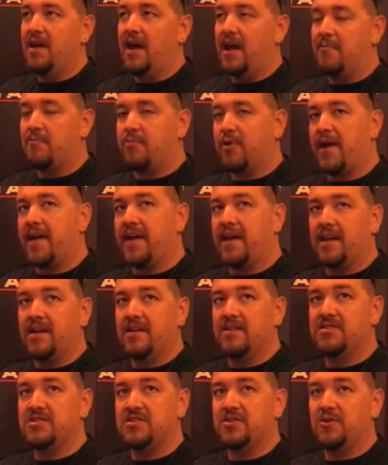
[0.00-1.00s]
and break it
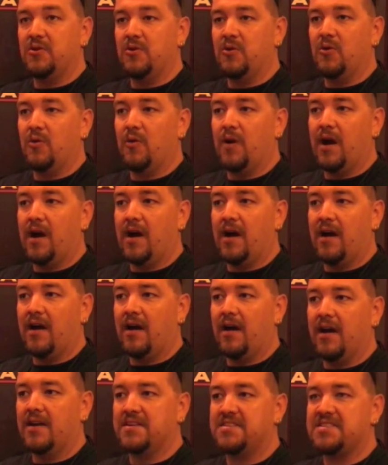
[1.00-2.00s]
into
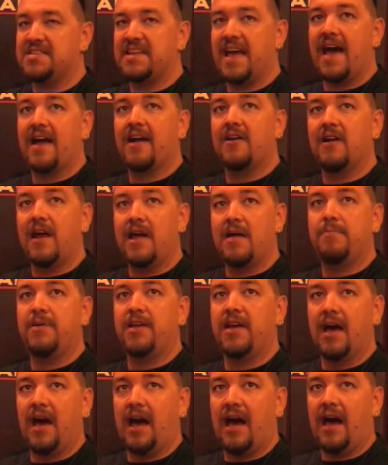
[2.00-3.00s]
a staggered
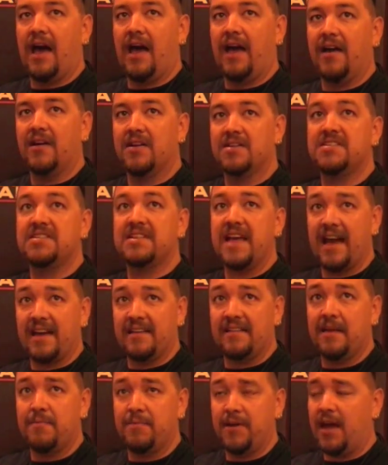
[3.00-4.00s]
API, a
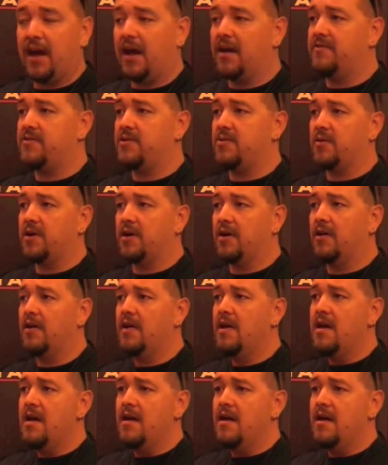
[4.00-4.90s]
stacked API, if you will,